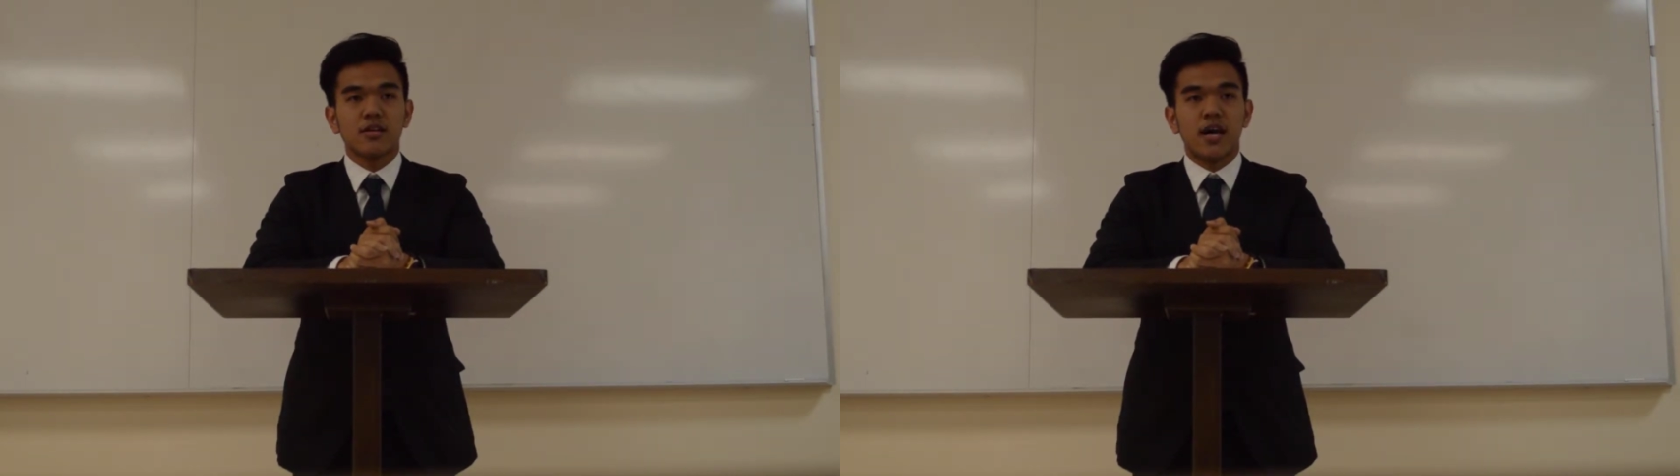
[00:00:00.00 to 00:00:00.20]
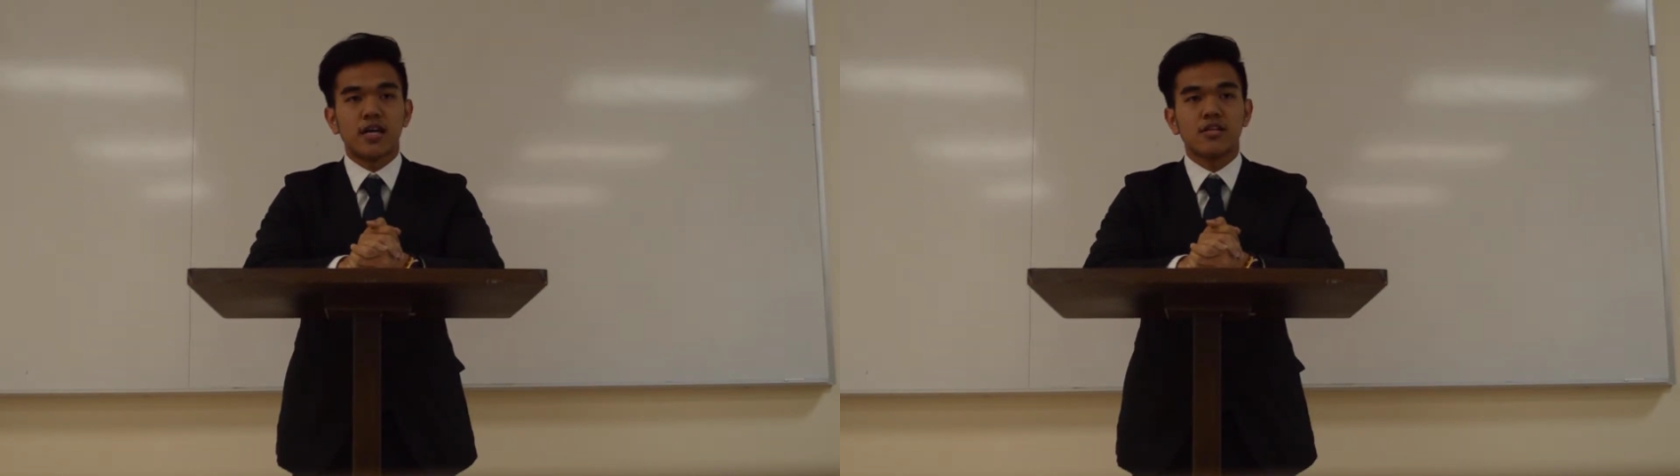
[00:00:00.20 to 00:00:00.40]

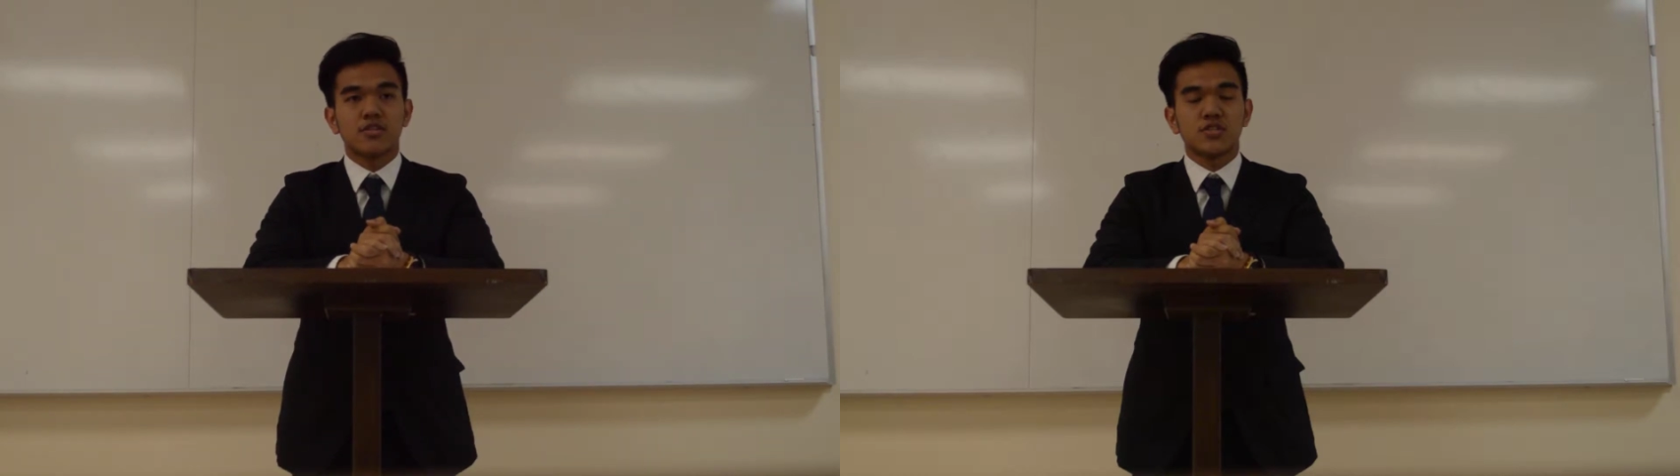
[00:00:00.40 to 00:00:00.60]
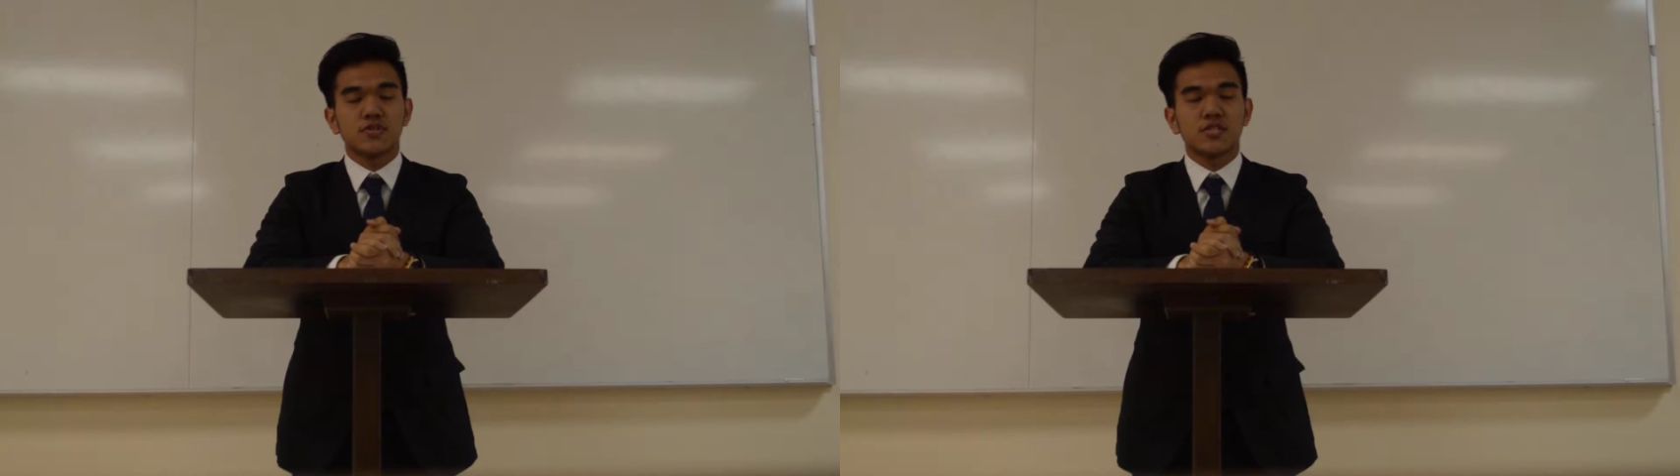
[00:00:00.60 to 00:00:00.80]
I didn't
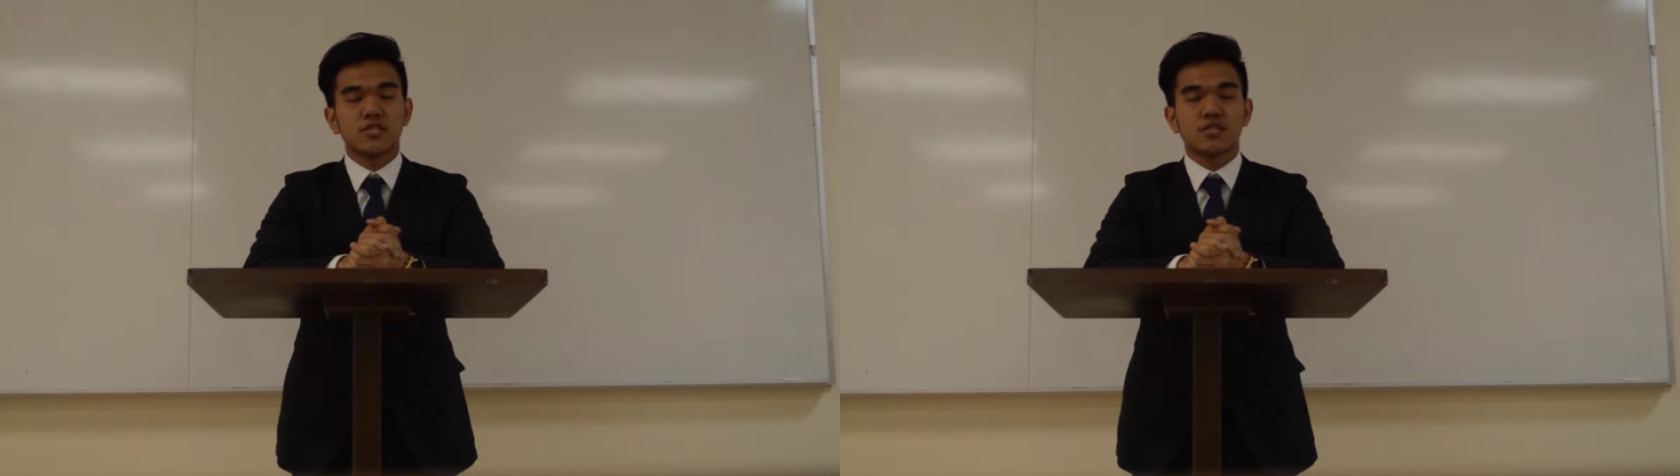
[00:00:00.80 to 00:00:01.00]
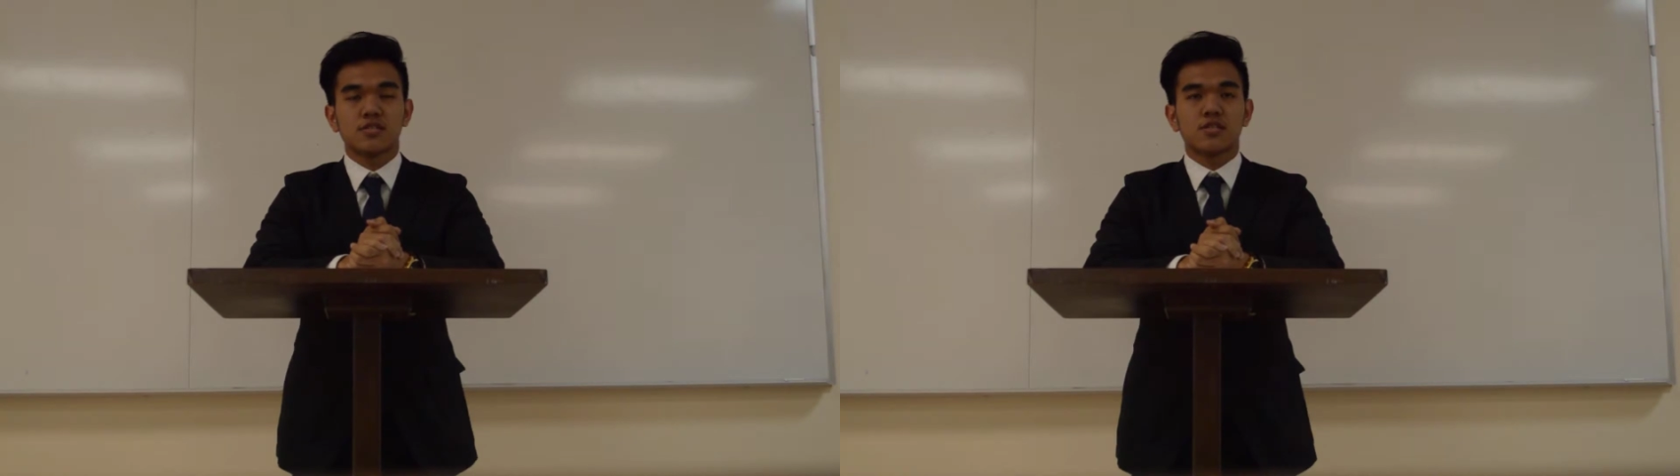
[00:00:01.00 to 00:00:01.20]
choose it
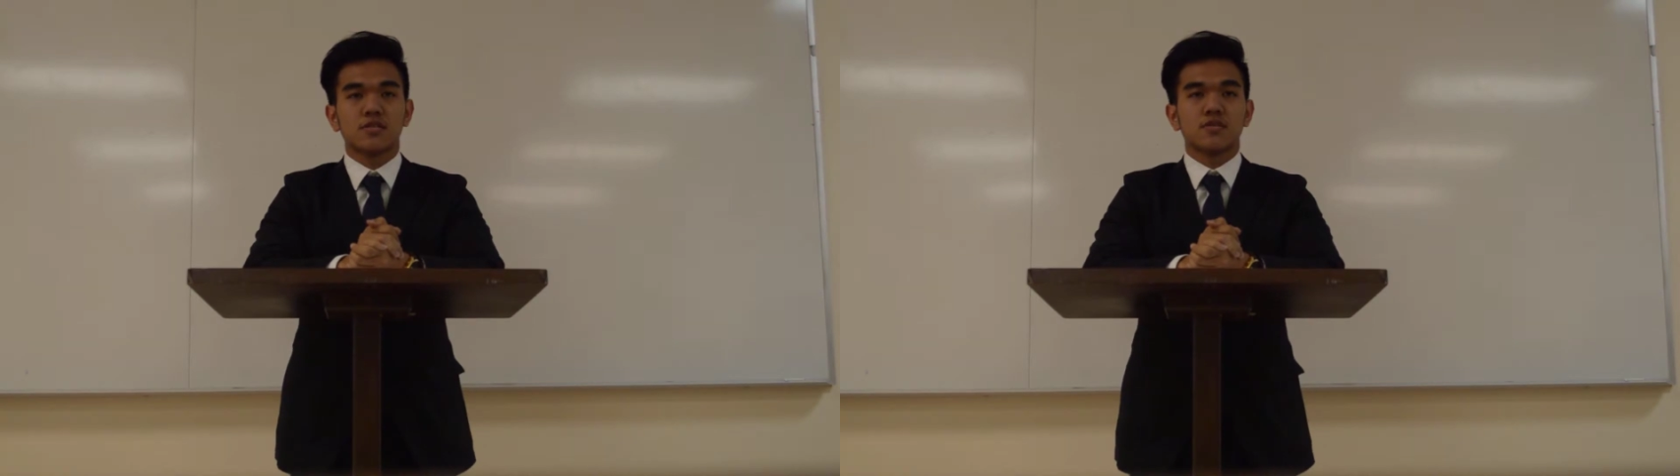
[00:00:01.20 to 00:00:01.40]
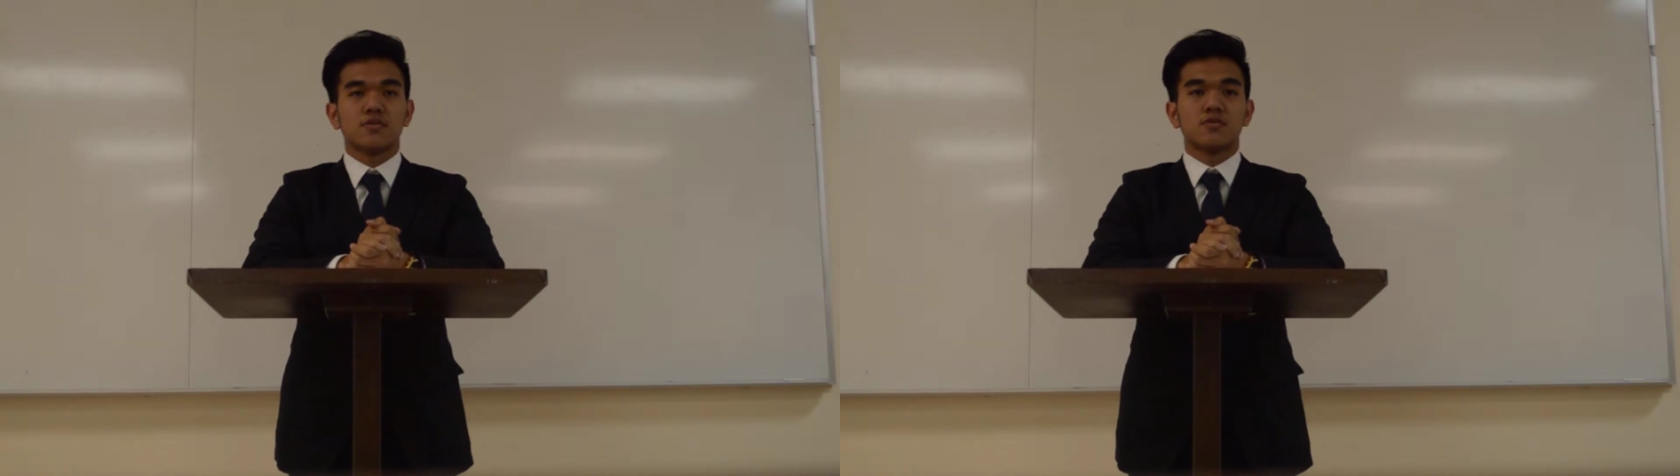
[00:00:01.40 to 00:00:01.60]

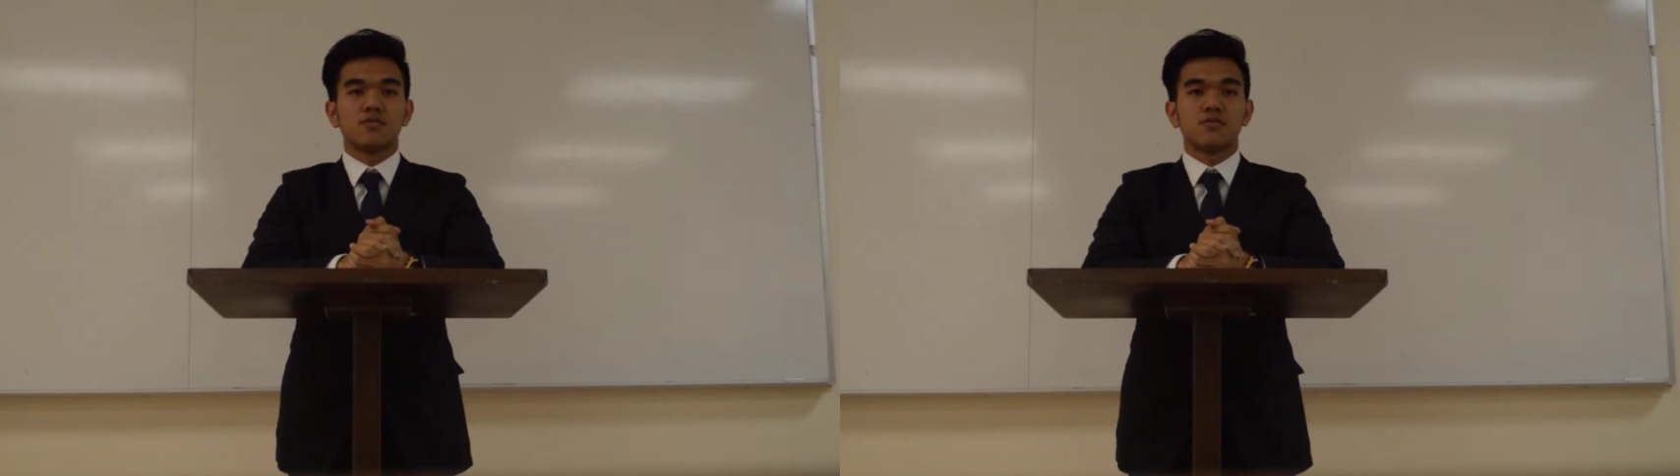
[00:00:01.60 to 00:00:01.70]
to